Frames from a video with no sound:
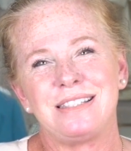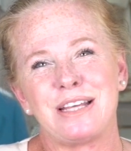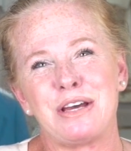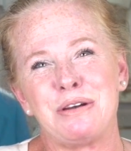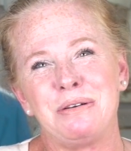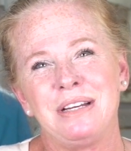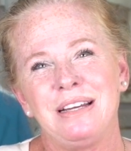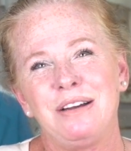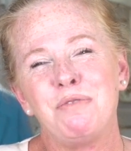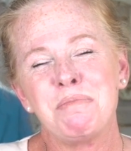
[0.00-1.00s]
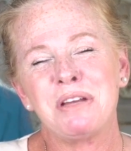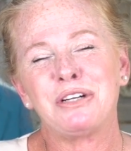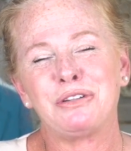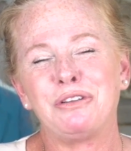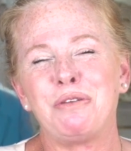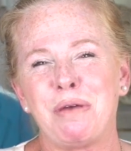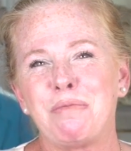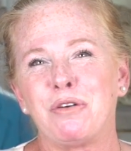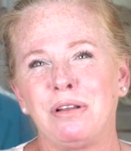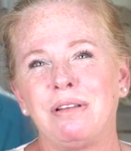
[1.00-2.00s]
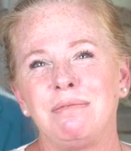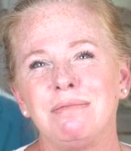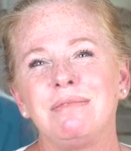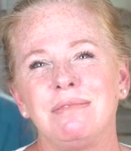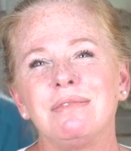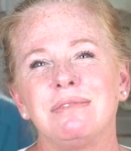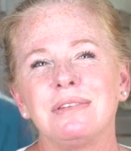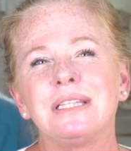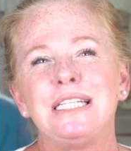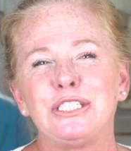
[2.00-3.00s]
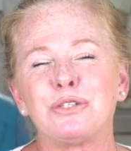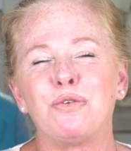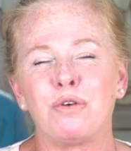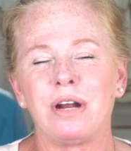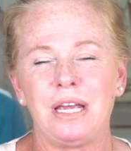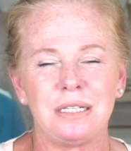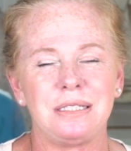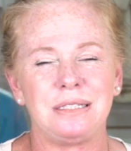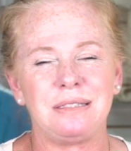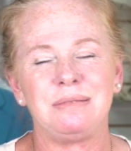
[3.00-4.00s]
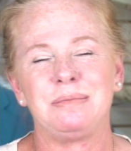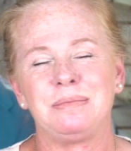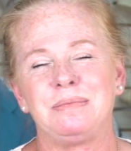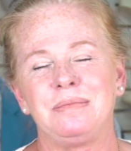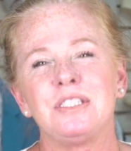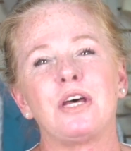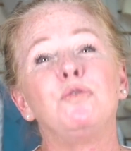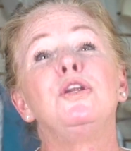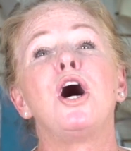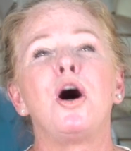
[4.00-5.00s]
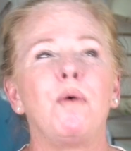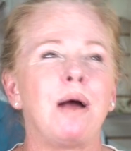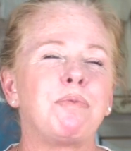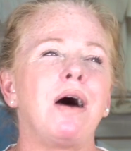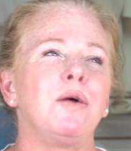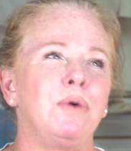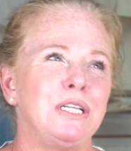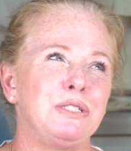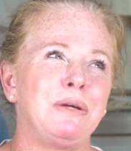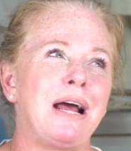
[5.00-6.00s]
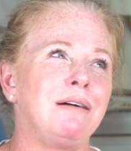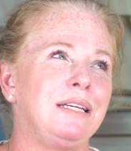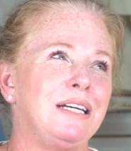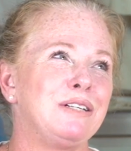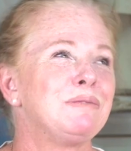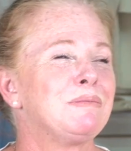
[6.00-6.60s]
So women are a little bit more leisure oriented. So no, I probably wouldn't do it out here.